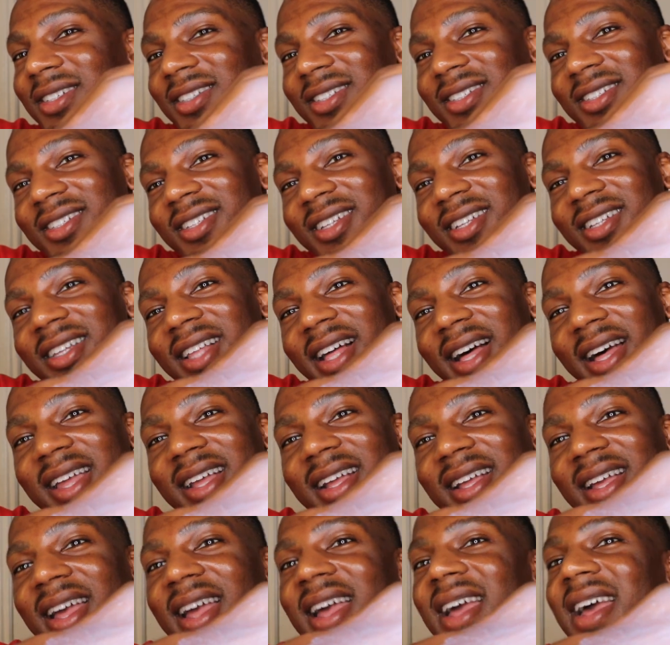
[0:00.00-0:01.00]

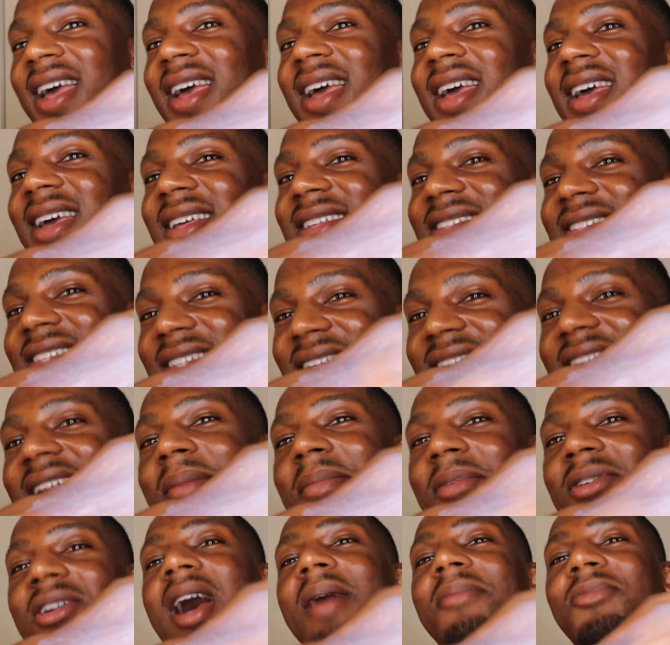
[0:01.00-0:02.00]
Like, so then
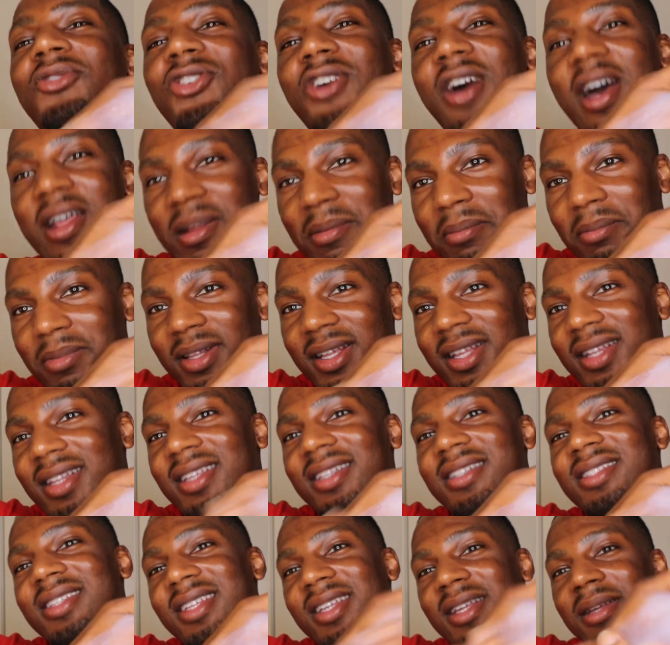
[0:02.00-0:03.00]
I'm trying to blend
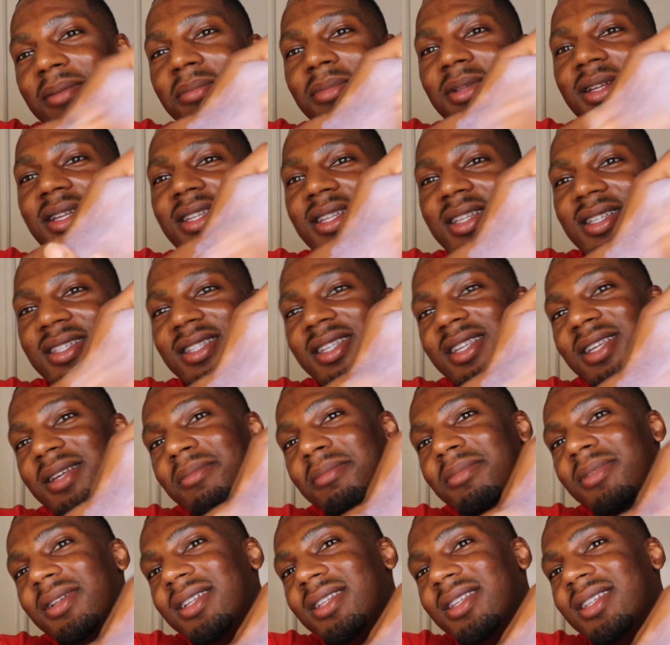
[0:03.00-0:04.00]
this in,
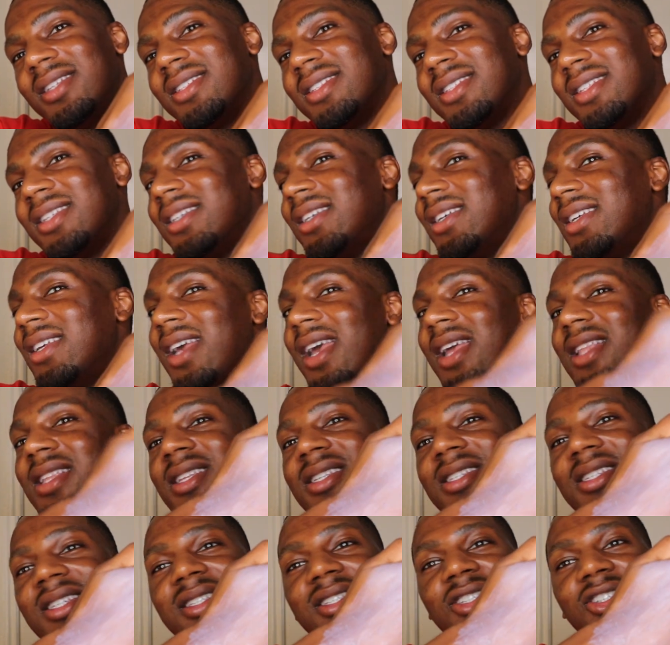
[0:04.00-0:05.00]
and
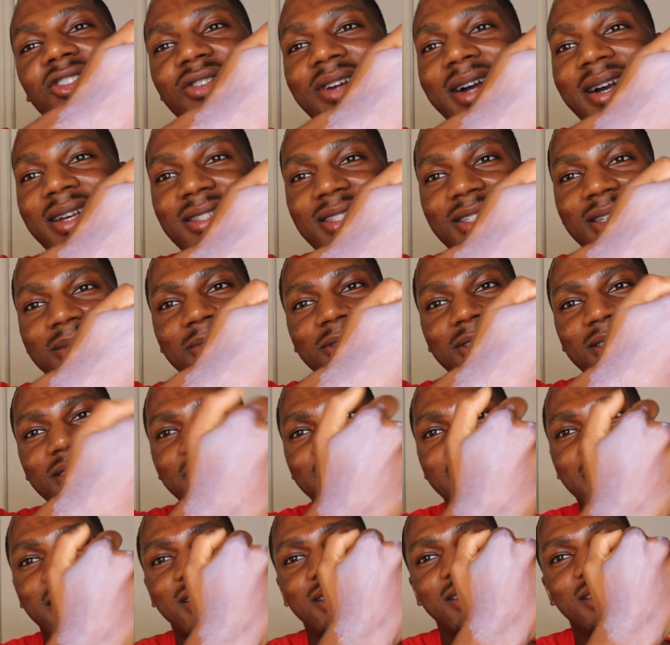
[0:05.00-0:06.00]
it just dries up
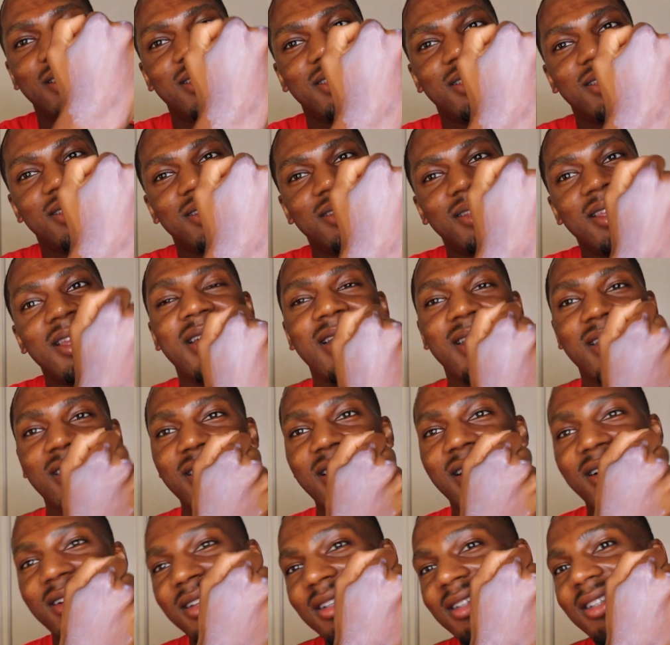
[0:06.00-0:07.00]
just like this.
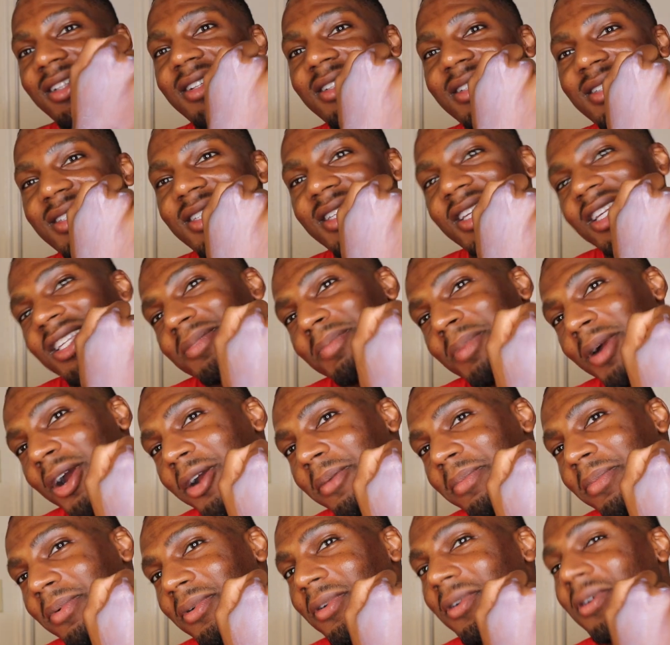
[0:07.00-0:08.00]
Y'all can clearly see it's
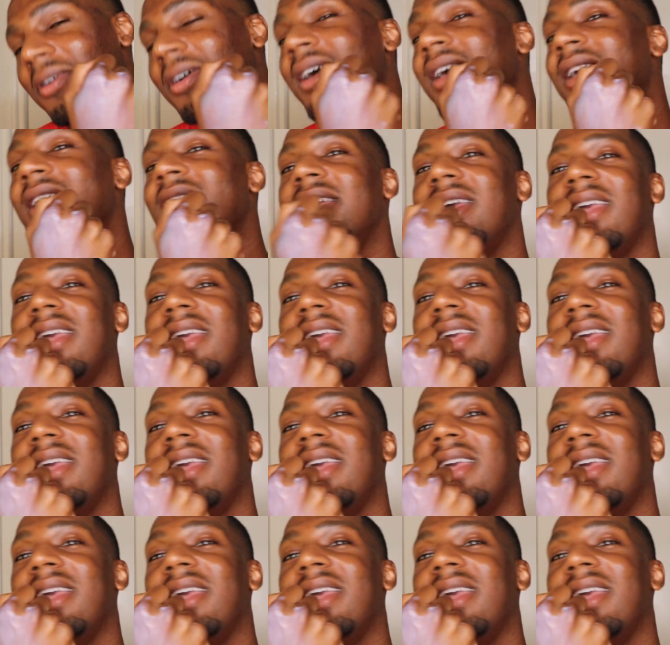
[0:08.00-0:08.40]
purple.